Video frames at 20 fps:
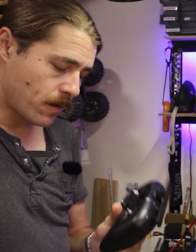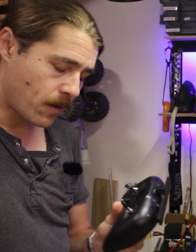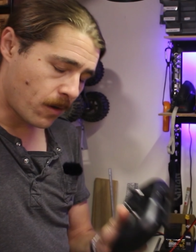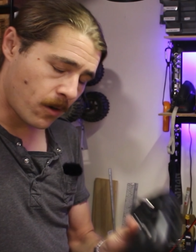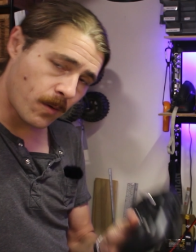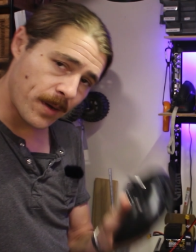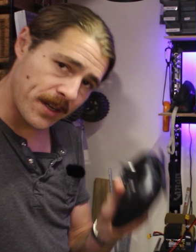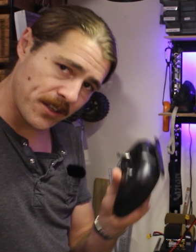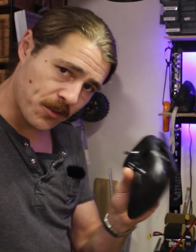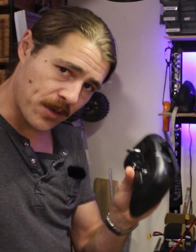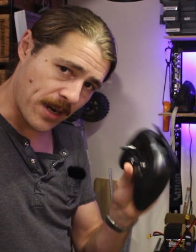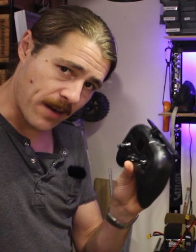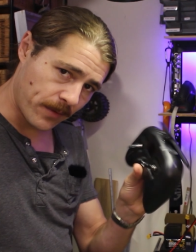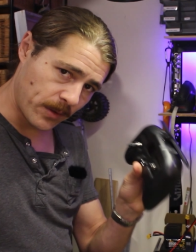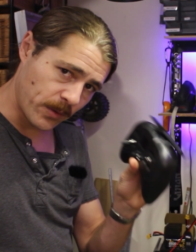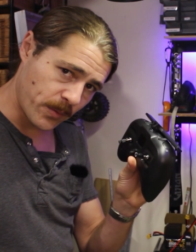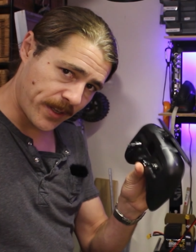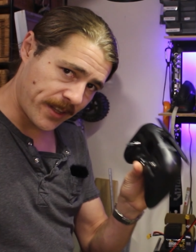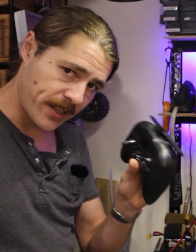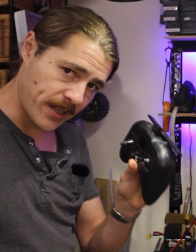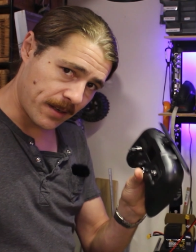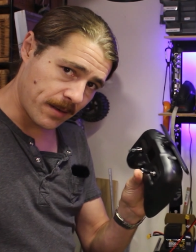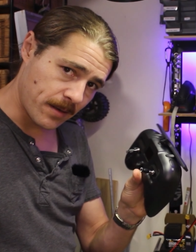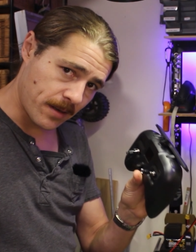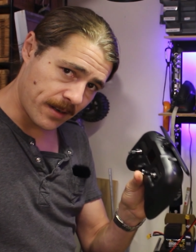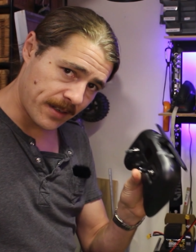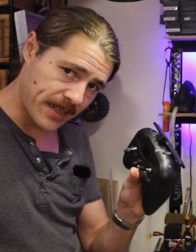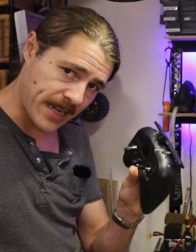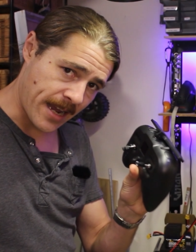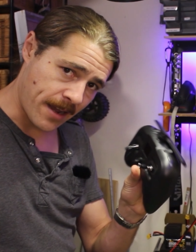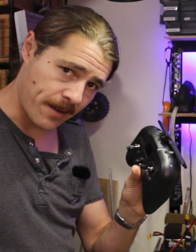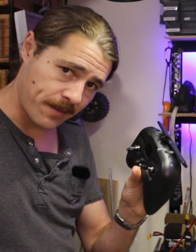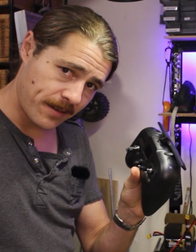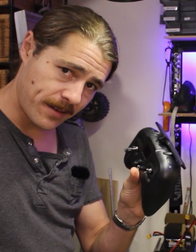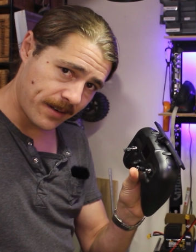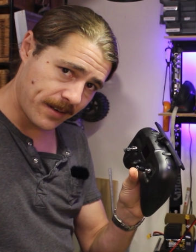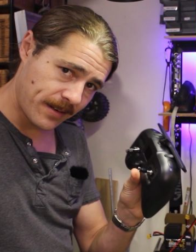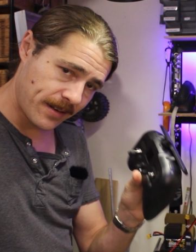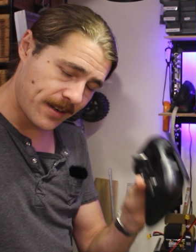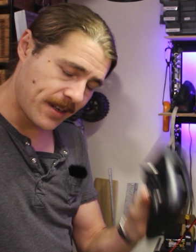Always travel with it
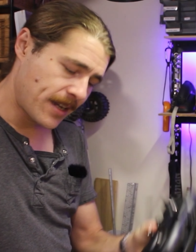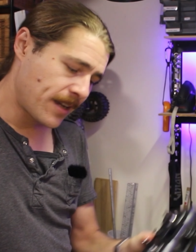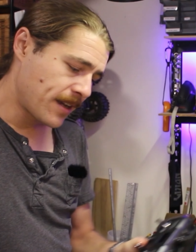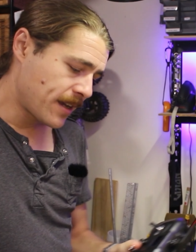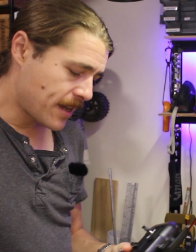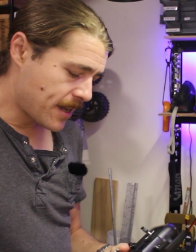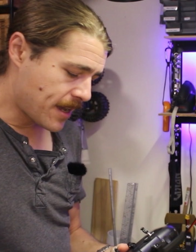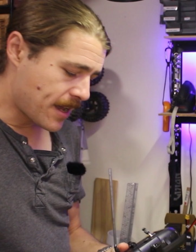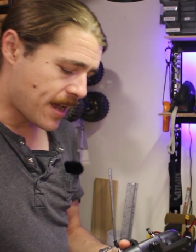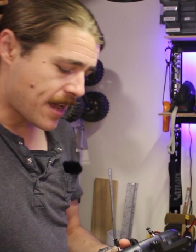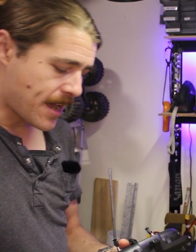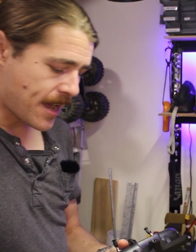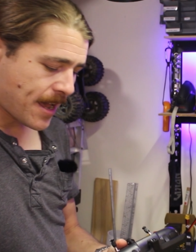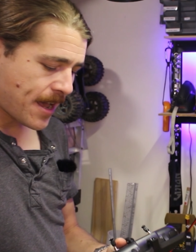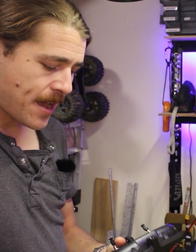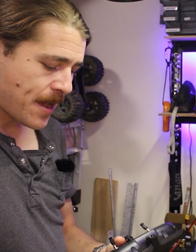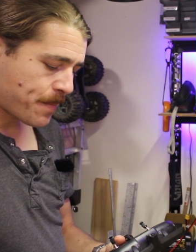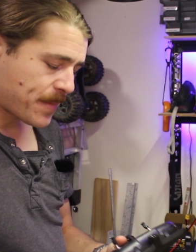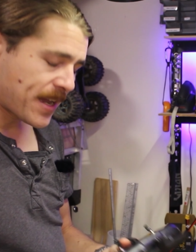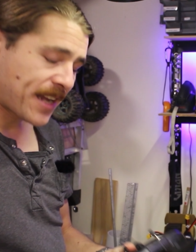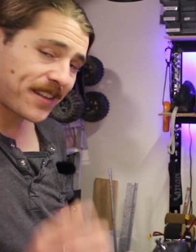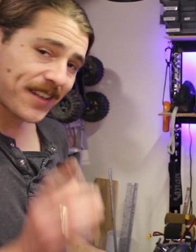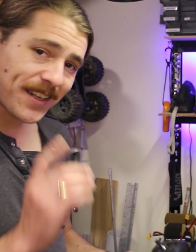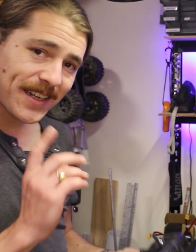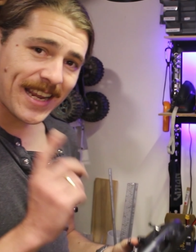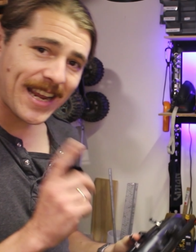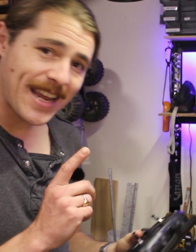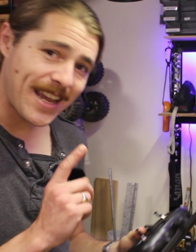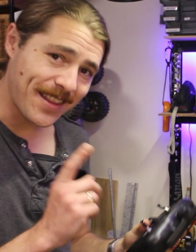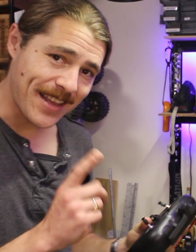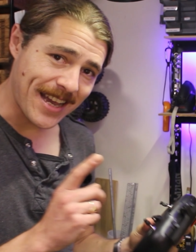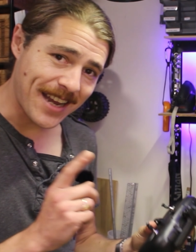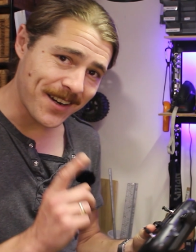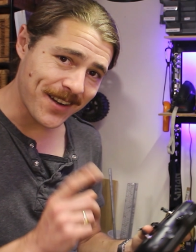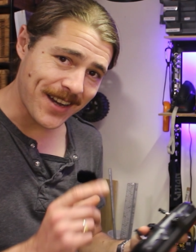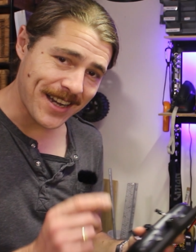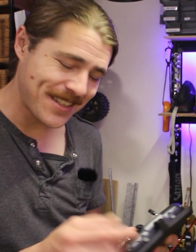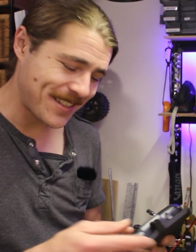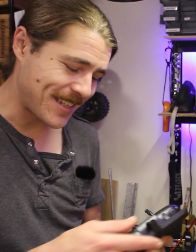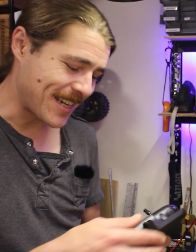down. As you can hear that
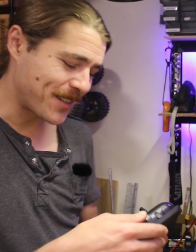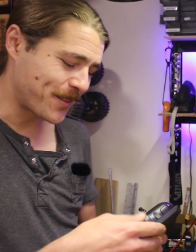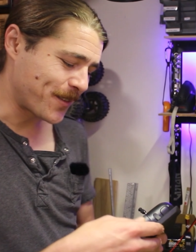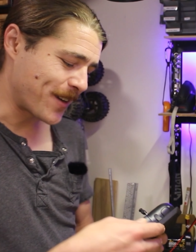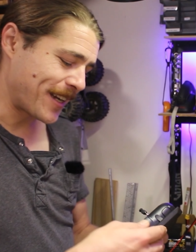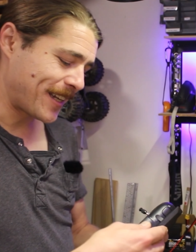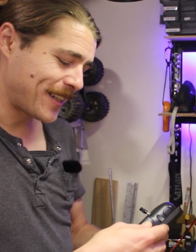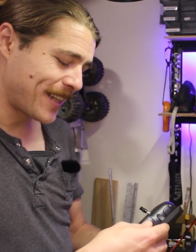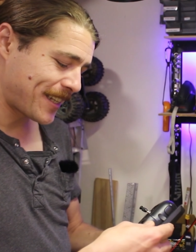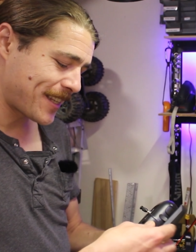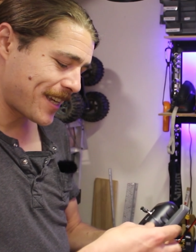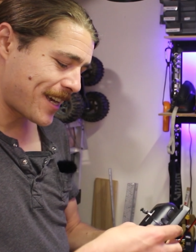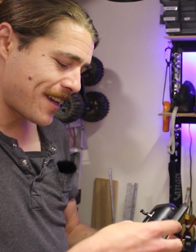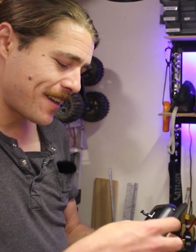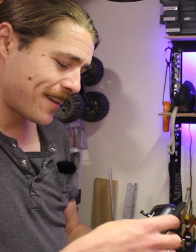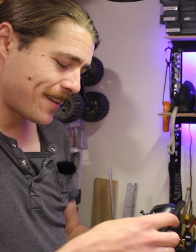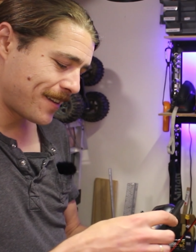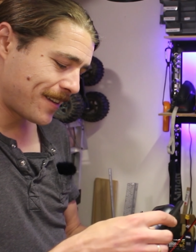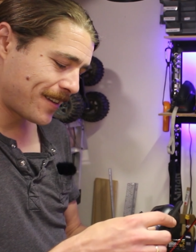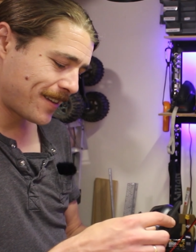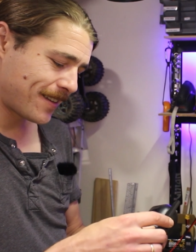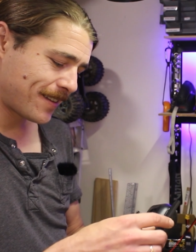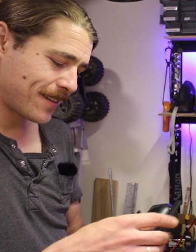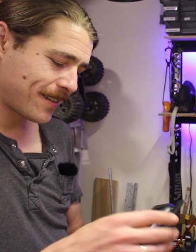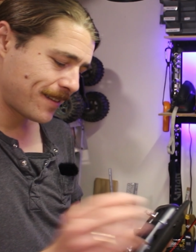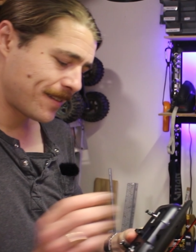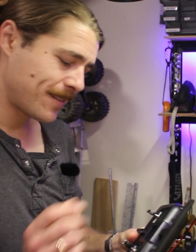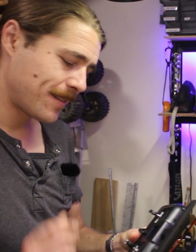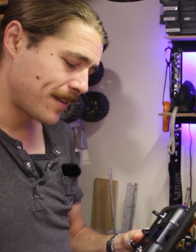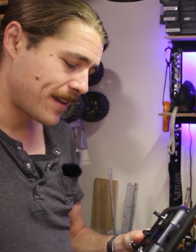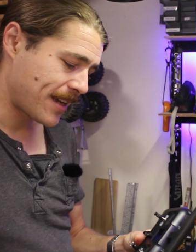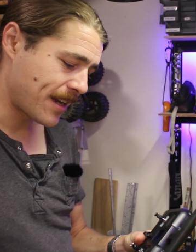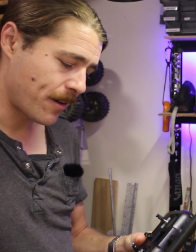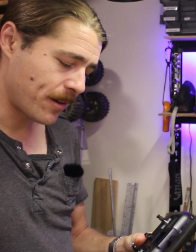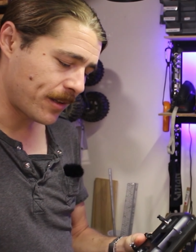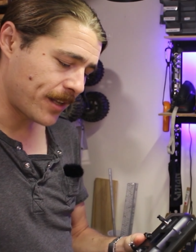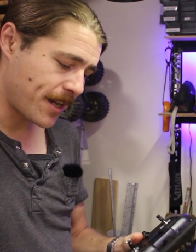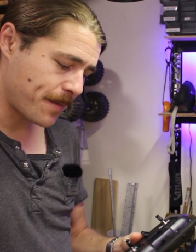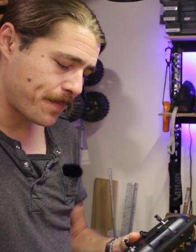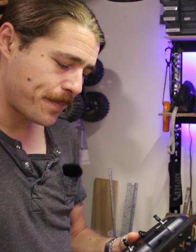nice satisfying click there.
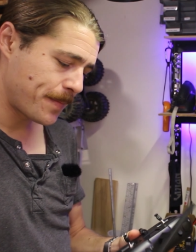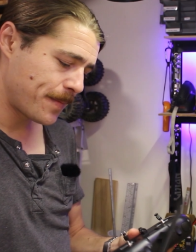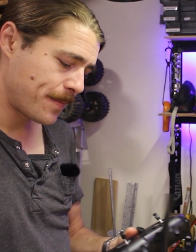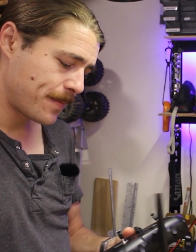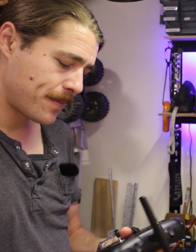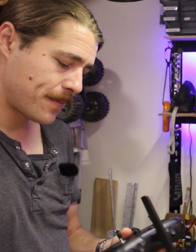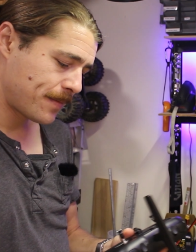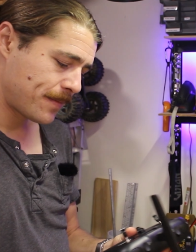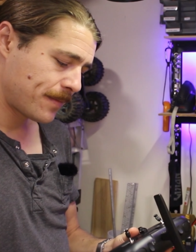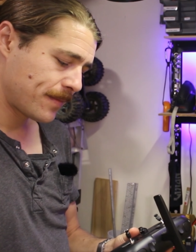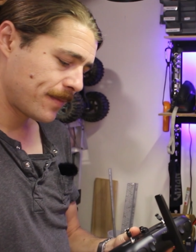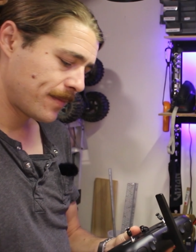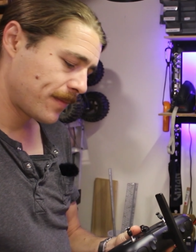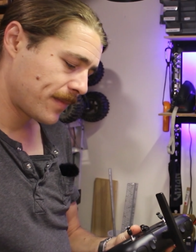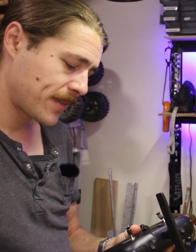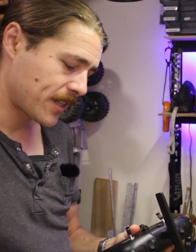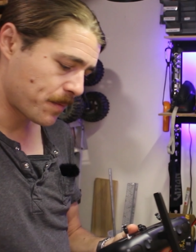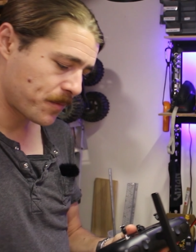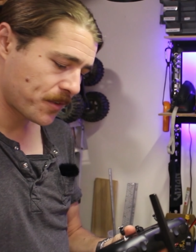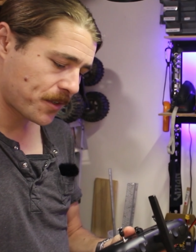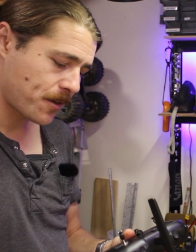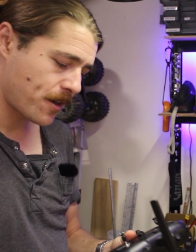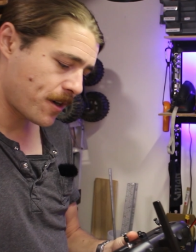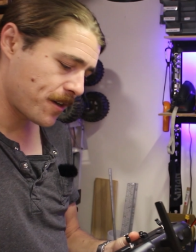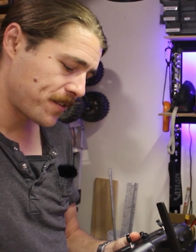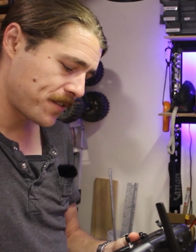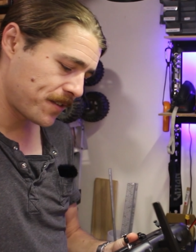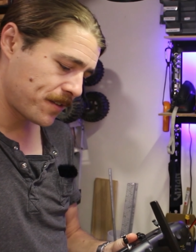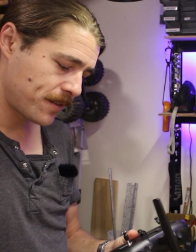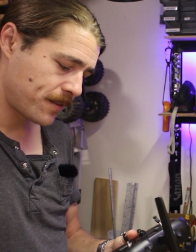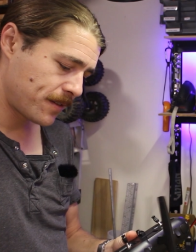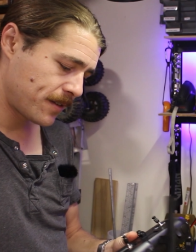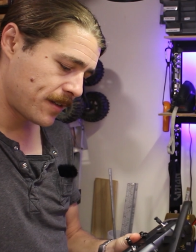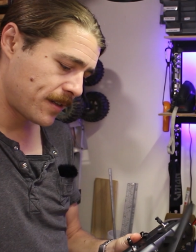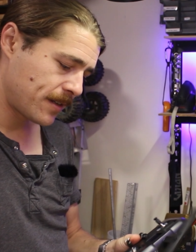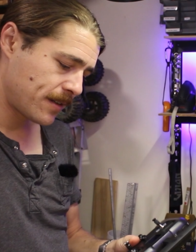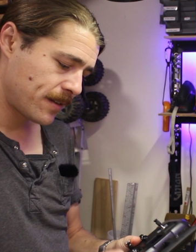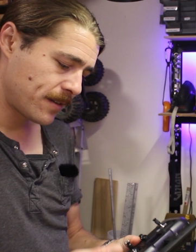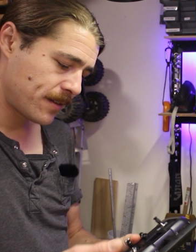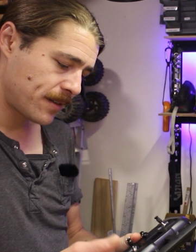Aerial up, comes across.
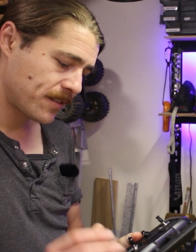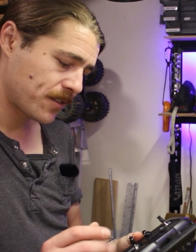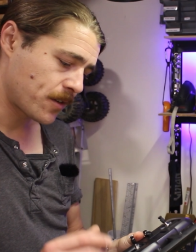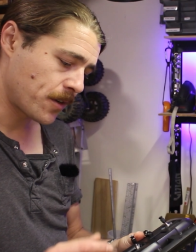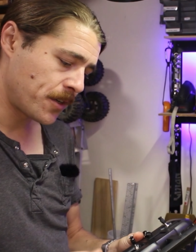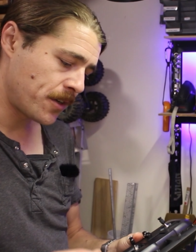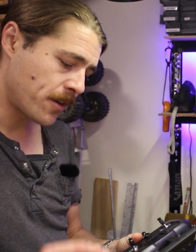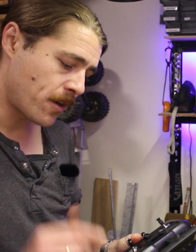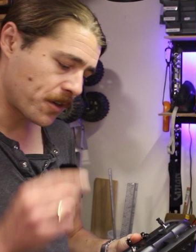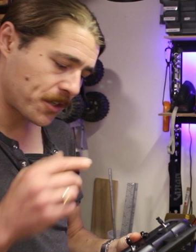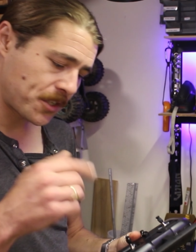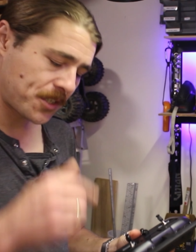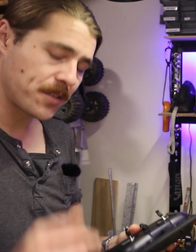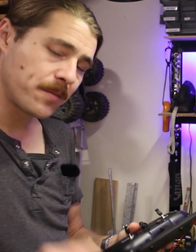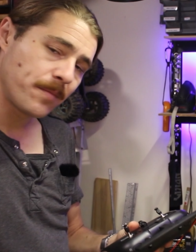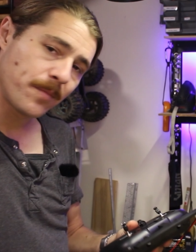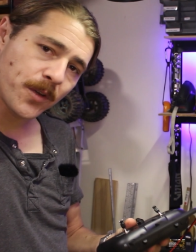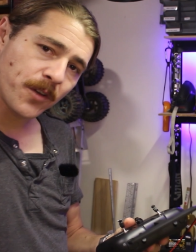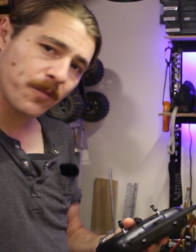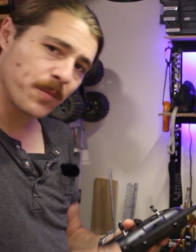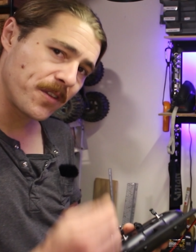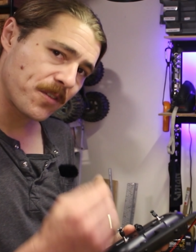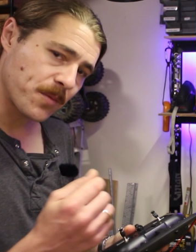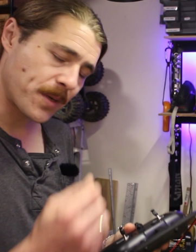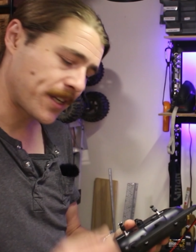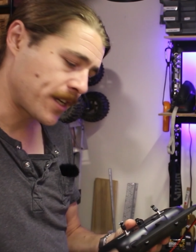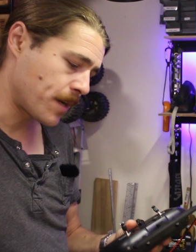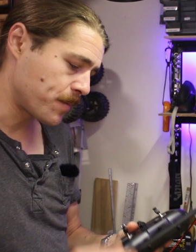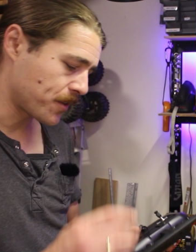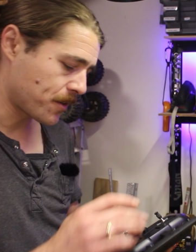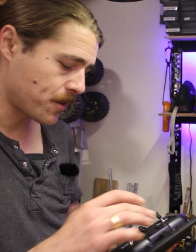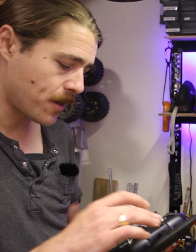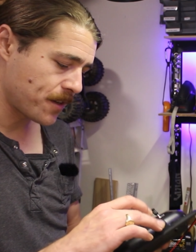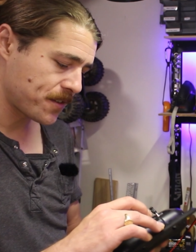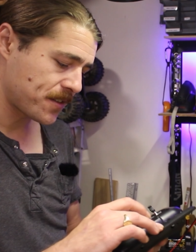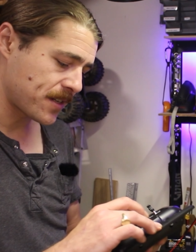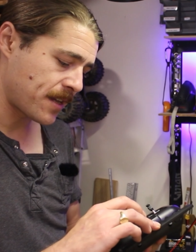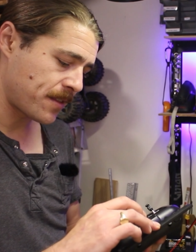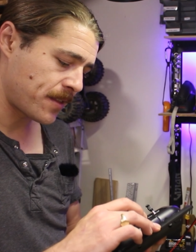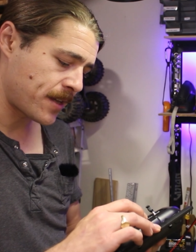It's got notched movements when it comes
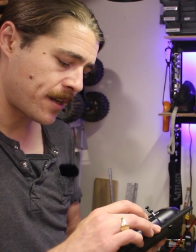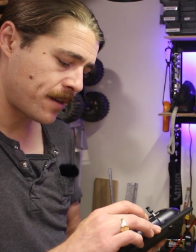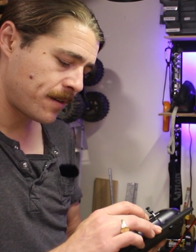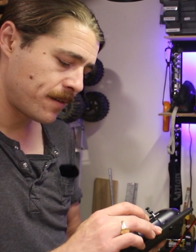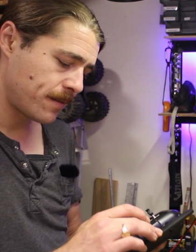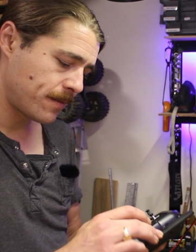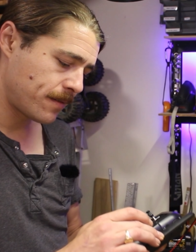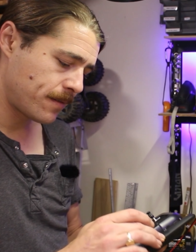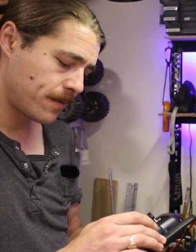across, and then